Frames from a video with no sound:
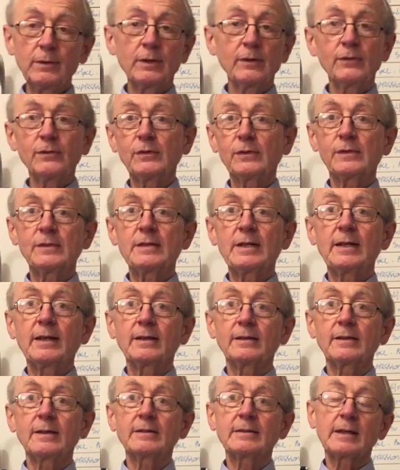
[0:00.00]
is just
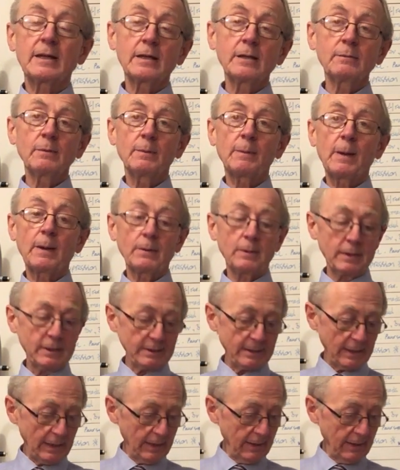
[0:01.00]
taking their time about it,